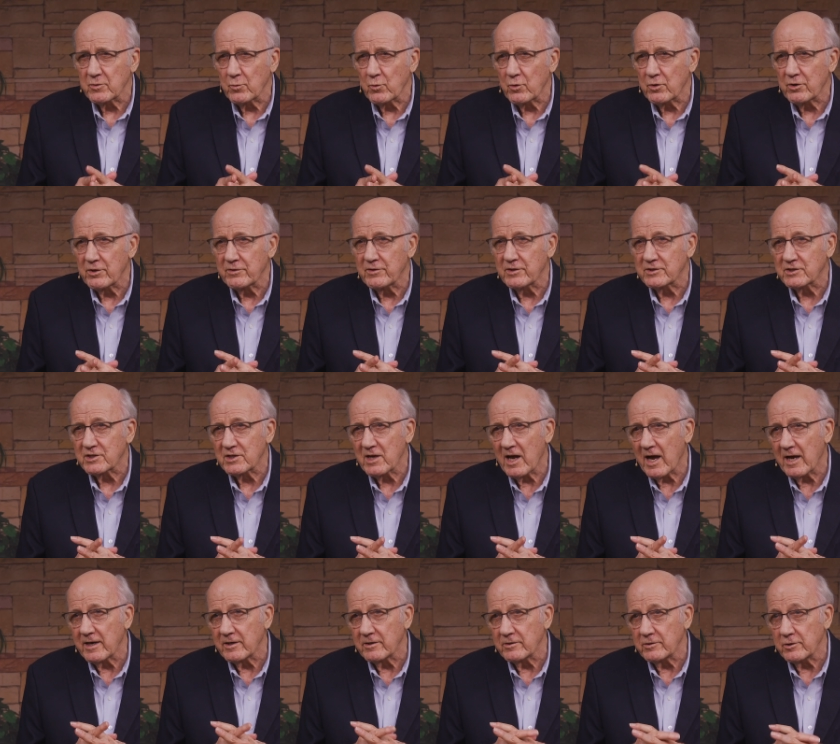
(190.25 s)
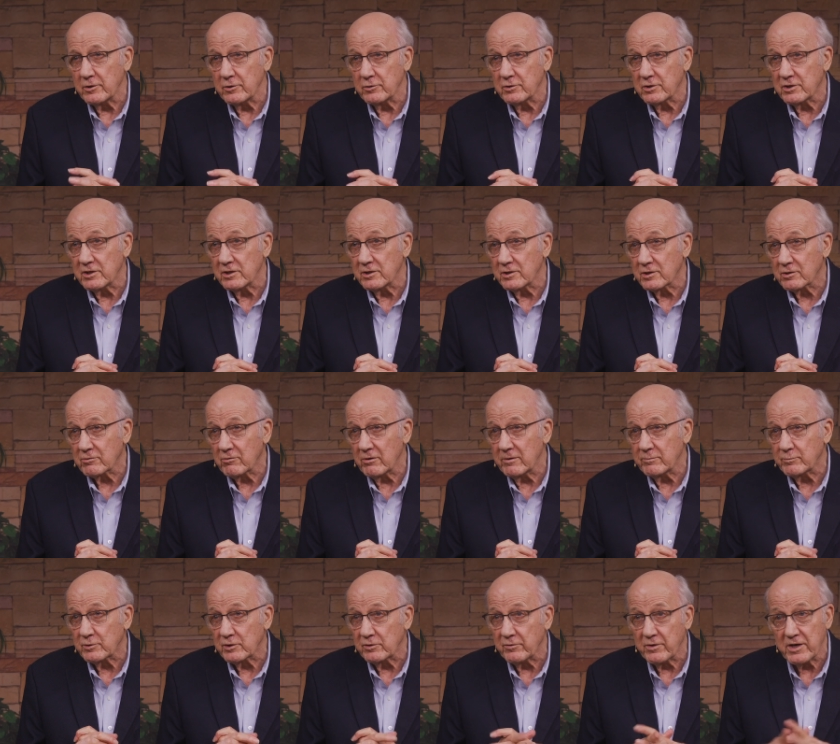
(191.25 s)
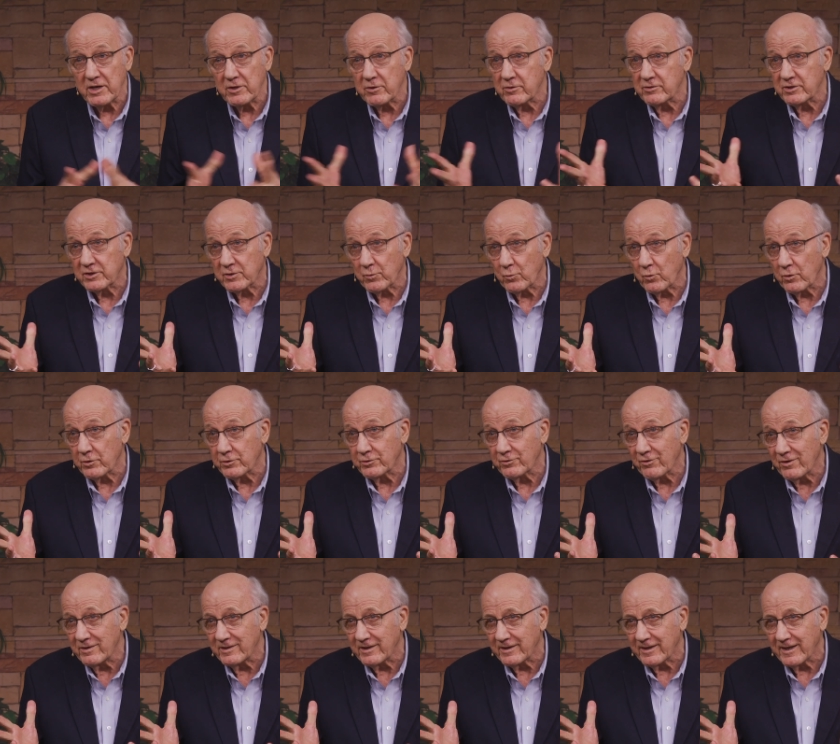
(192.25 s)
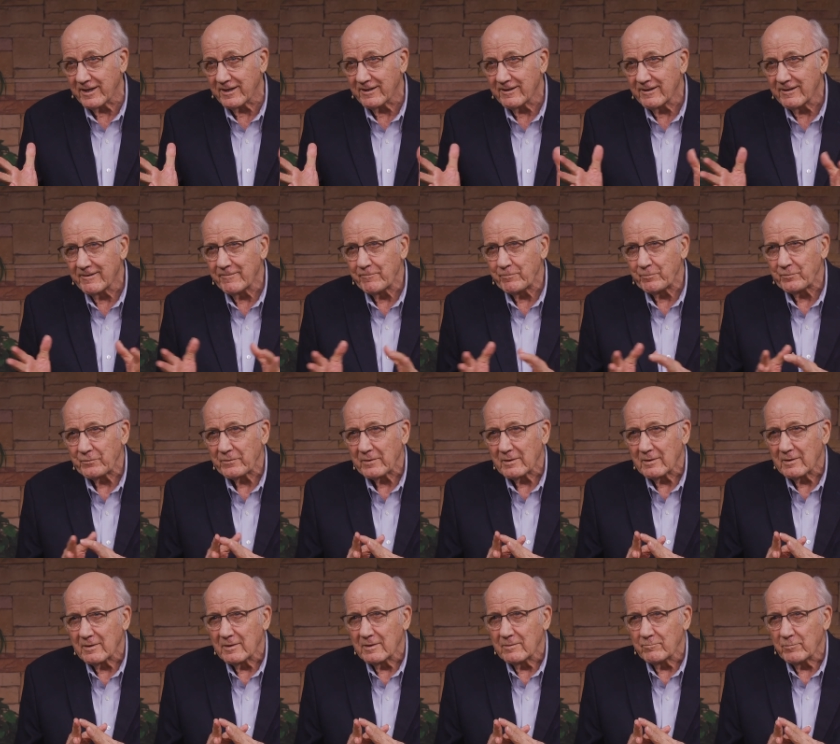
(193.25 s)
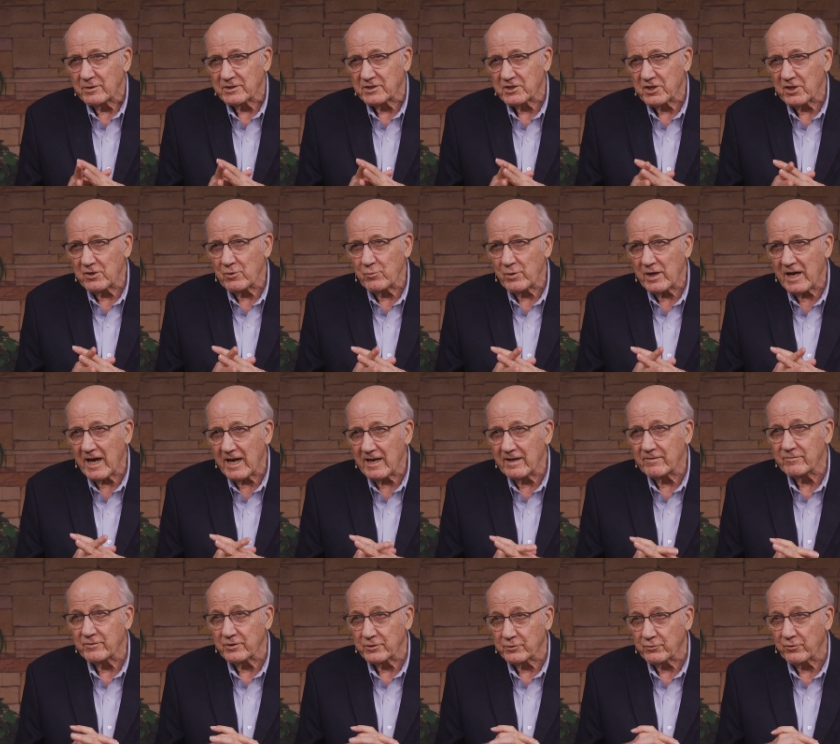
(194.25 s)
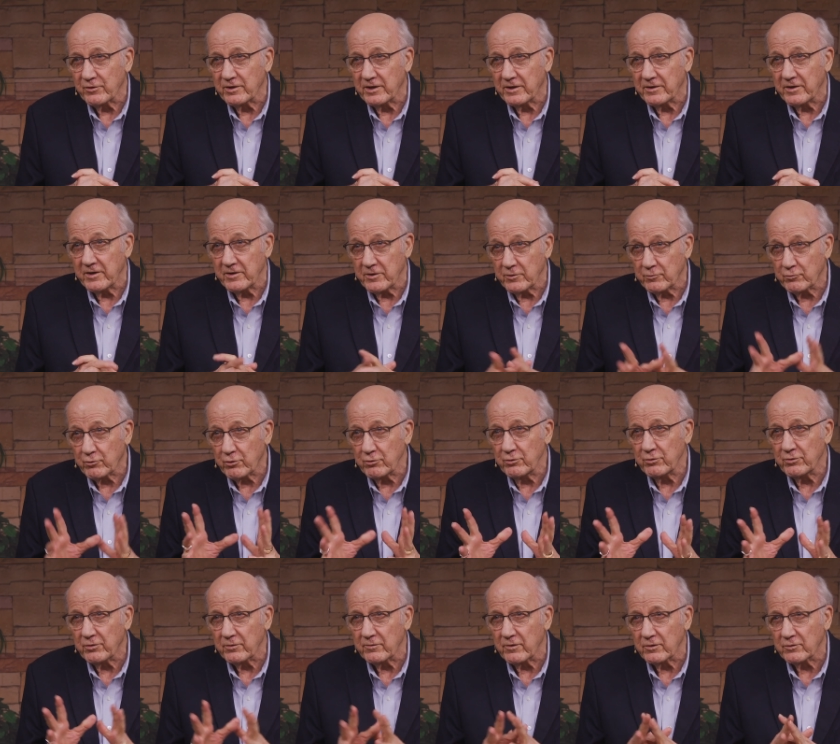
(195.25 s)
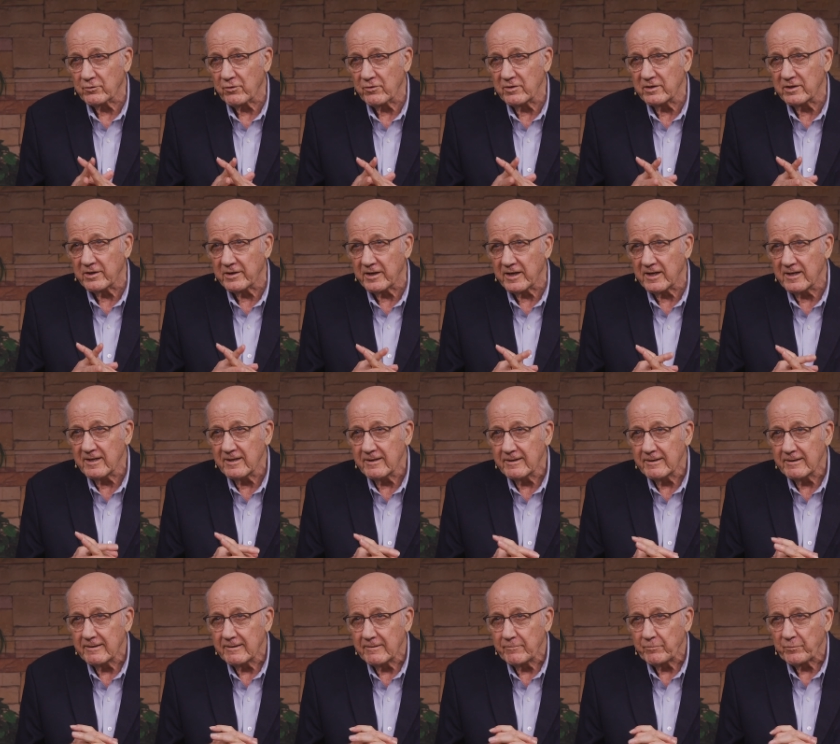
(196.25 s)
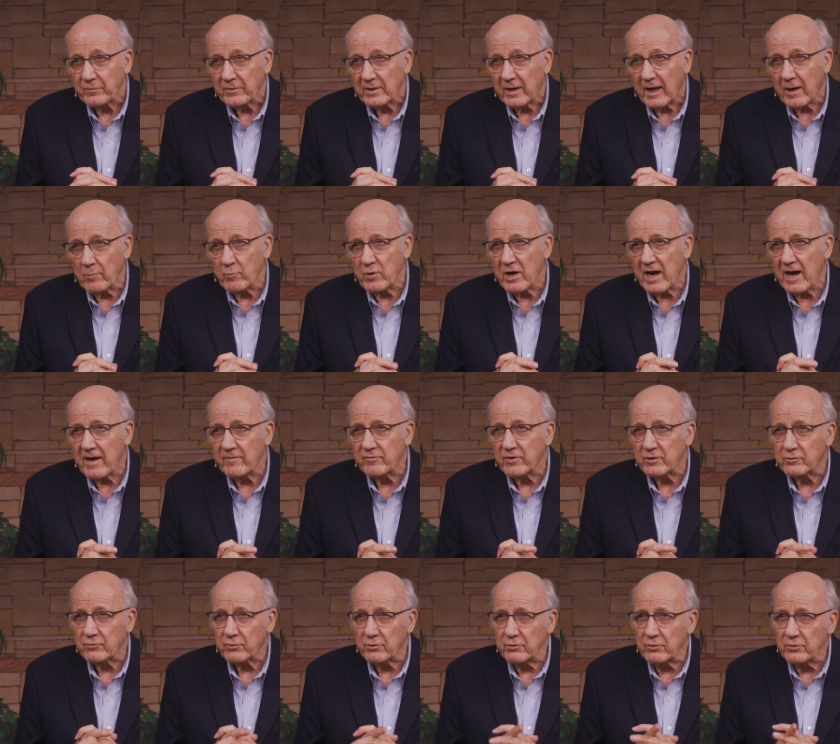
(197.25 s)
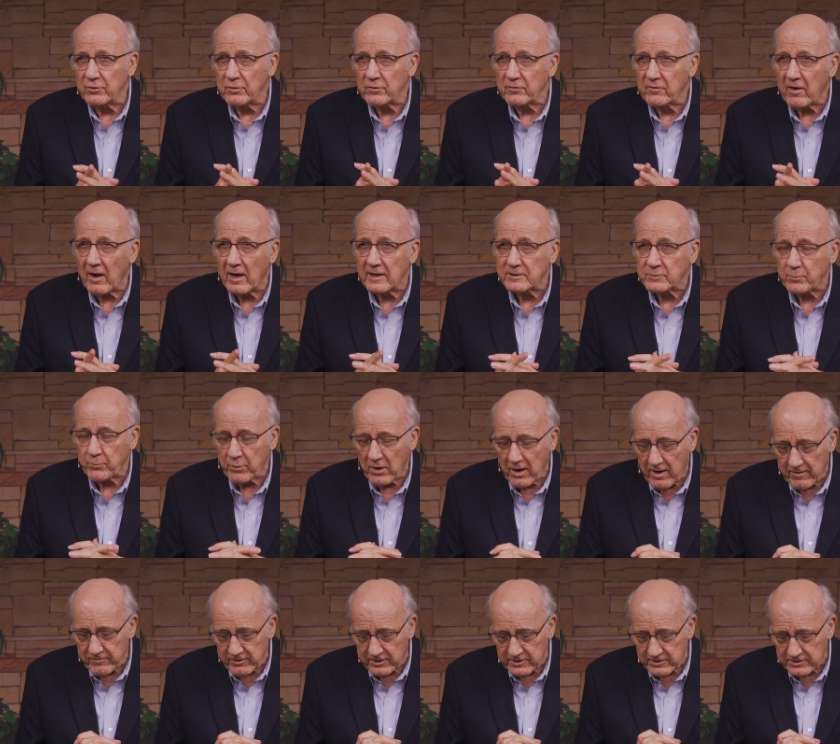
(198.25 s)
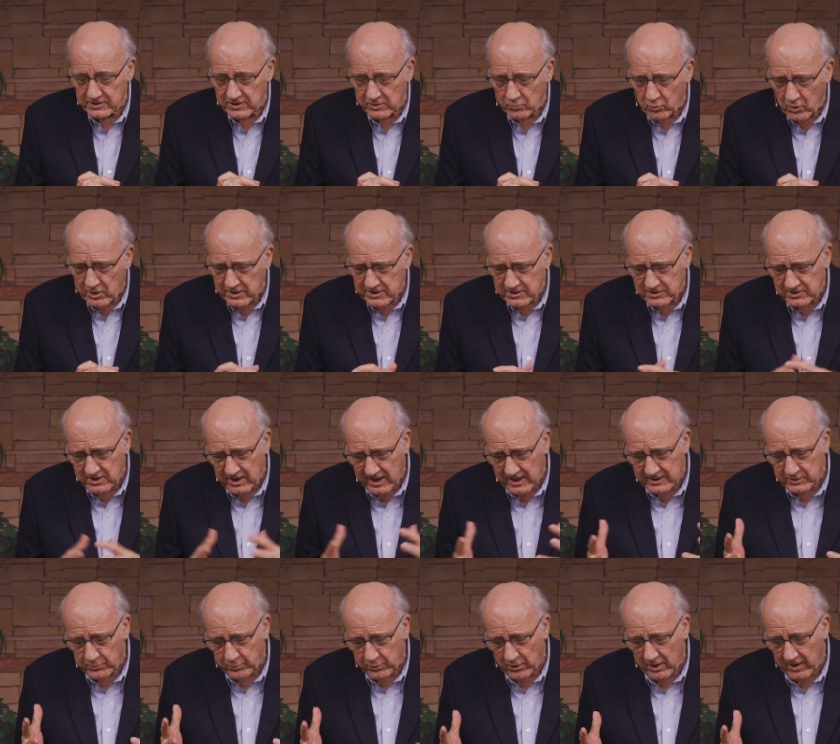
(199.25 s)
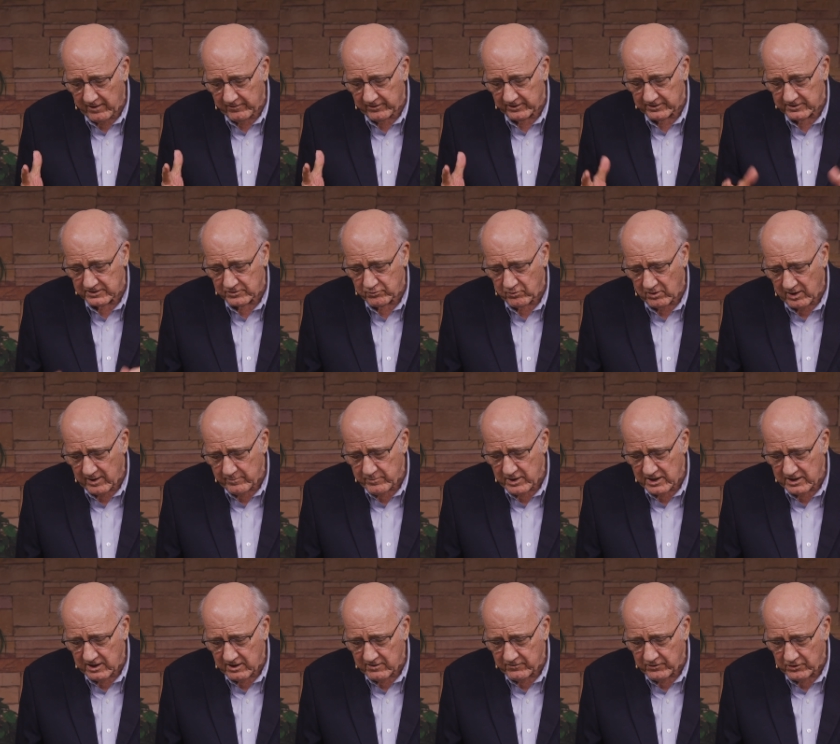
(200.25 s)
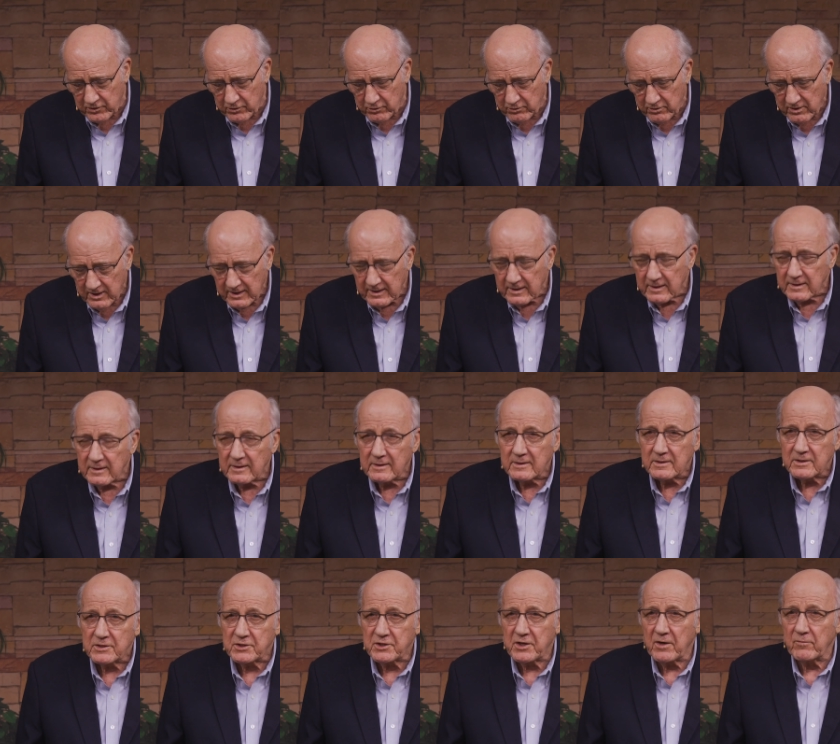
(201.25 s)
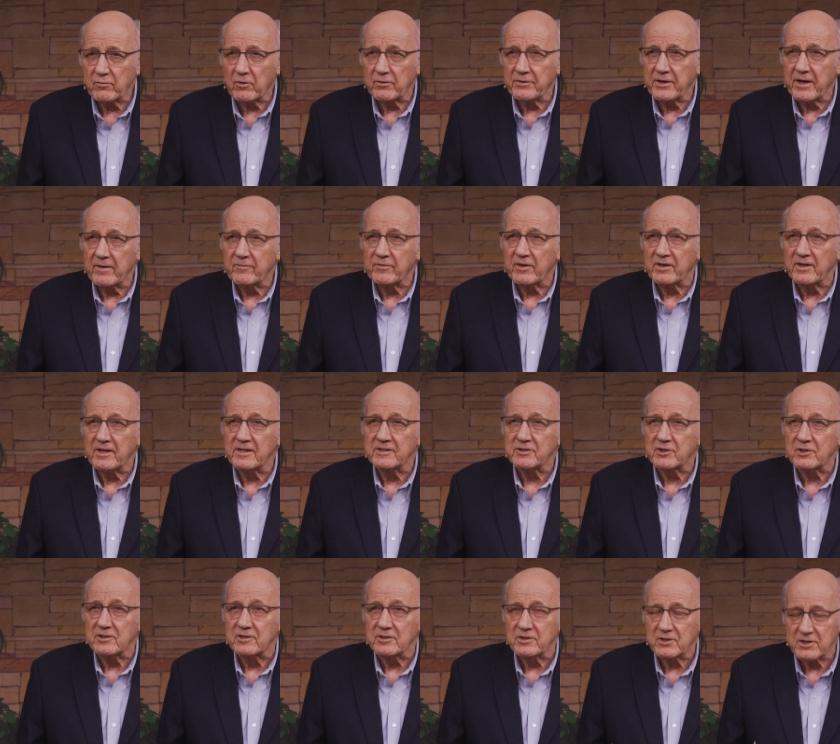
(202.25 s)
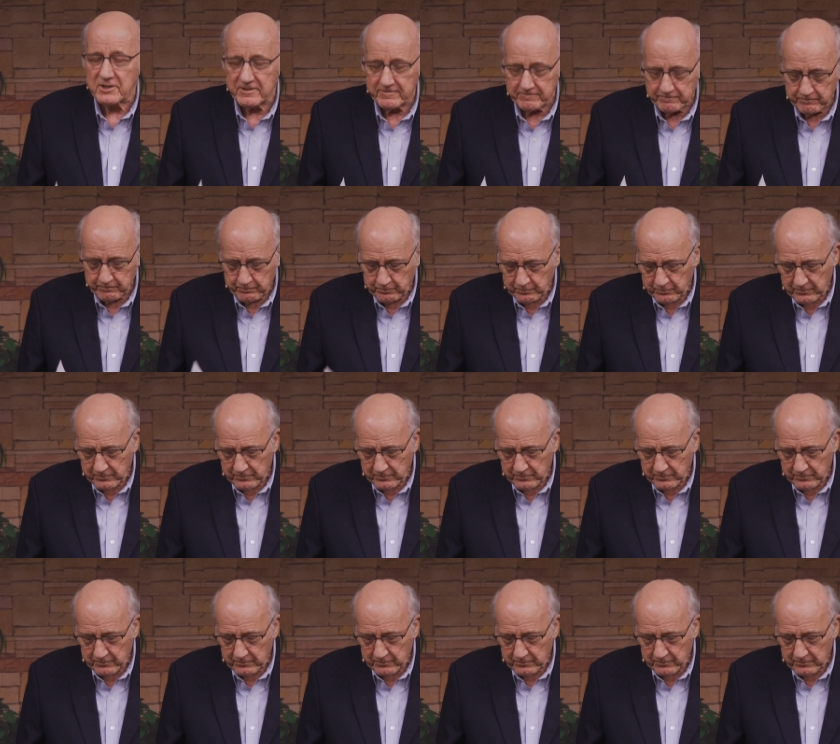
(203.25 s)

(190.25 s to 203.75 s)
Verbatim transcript: is a word that's not used in Scripture, neither is the word Trinity. But still, we have the Trinity, the truth of the Trinity, and we have the truth of God's providence. And what is God's providence? Well, let me give you several definitions.